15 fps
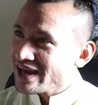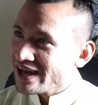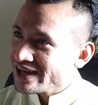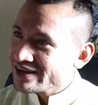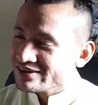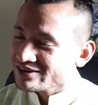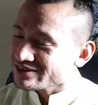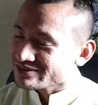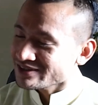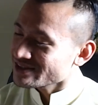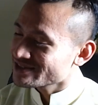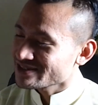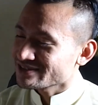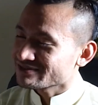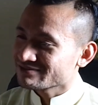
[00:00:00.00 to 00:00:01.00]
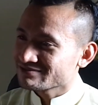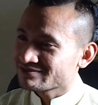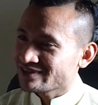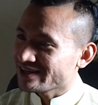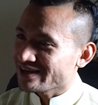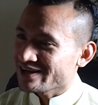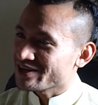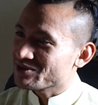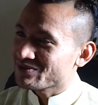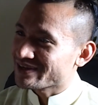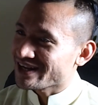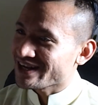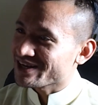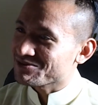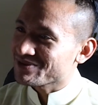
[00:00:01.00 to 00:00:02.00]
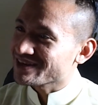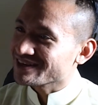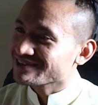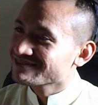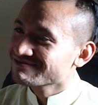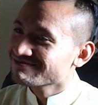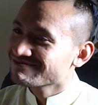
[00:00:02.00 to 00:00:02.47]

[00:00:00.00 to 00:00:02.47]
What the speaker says: Anger doesn't get anyone anywhere,